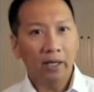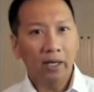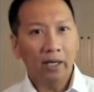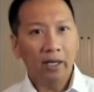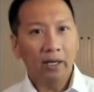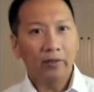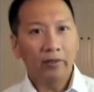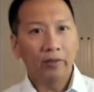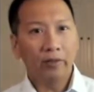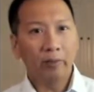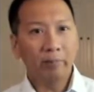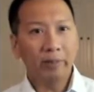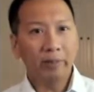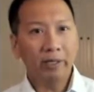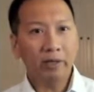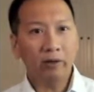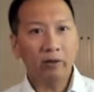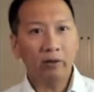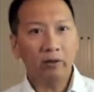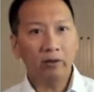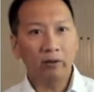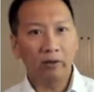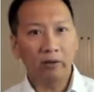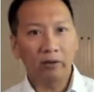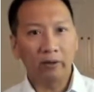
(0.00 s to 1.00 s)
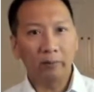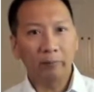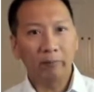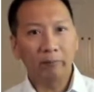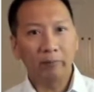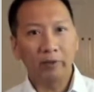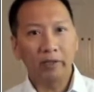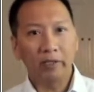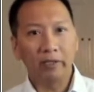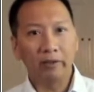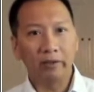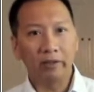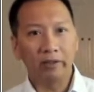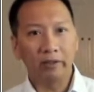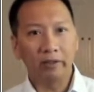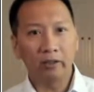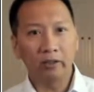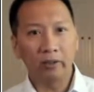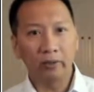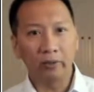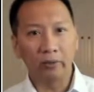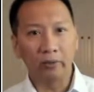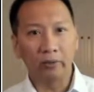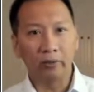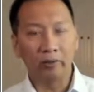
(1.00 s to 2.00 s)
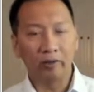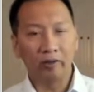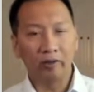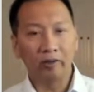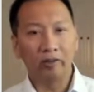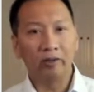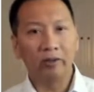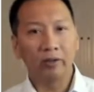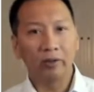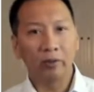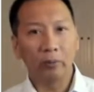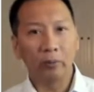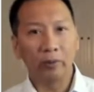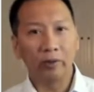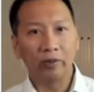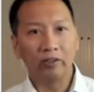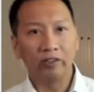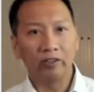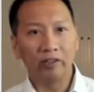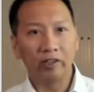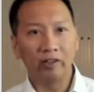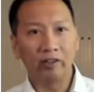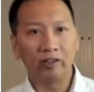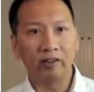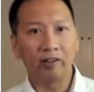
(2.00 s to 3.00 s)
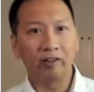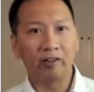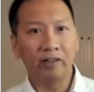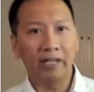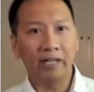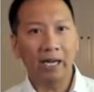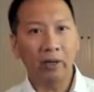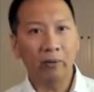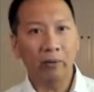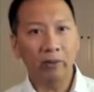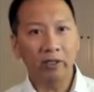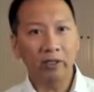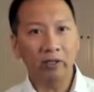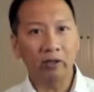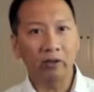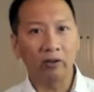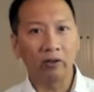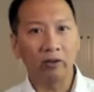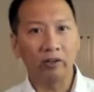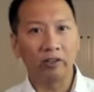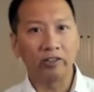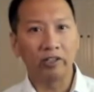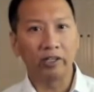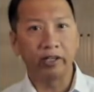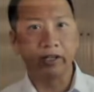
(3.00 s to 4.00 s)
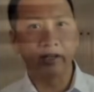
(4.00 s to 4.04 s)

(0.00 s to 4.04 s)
The miracle concludes with Jesus now encouraging